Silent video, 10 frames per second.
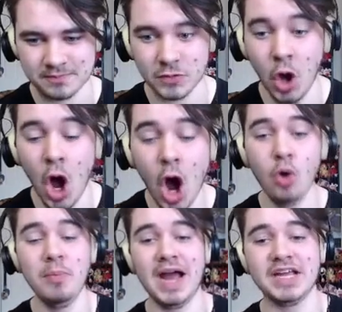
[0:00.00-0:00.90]

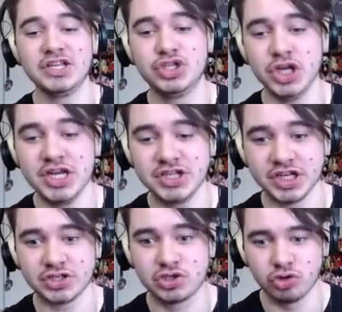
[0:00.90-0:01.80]
Oh my
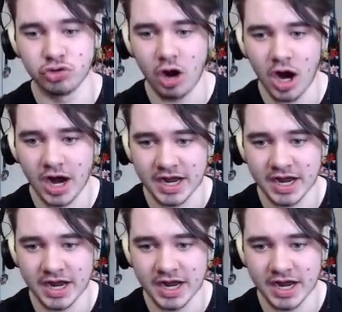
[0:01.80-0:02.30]
Jesus Christ!